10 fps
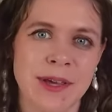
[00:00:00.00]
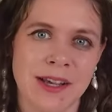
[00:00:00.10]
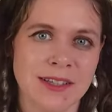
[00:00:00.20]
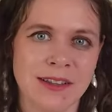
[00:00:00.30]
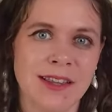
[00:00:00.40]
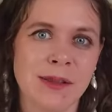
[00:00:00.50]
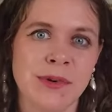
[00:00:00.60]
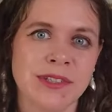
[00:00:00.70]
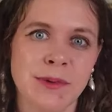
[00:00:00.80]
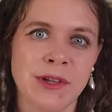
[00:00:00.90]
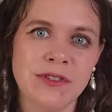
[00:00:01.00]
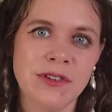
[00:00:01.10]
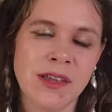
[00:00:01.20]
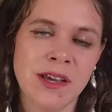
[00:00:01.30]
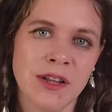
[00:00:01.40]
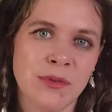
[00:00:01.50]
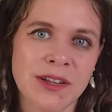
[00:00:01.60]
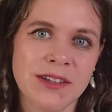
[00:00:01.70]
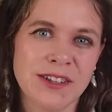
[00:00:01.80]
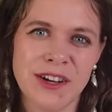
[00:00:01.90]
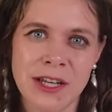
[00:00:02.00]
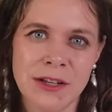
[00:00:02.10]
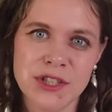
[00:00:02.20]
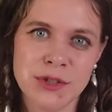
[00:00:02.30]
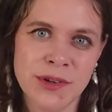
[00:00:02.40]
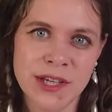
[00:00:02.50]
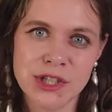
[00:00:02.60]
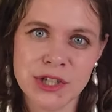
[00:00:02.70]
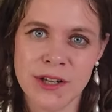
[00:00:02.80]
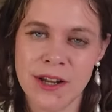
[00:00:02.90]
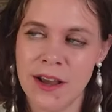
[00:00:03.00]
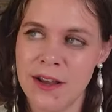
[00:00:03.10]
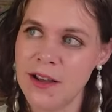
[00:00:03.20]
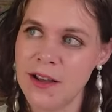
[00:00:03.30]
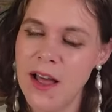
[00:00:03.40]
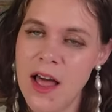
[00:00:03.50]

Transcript: Because I think the most beautiful thing in the world is our individuation and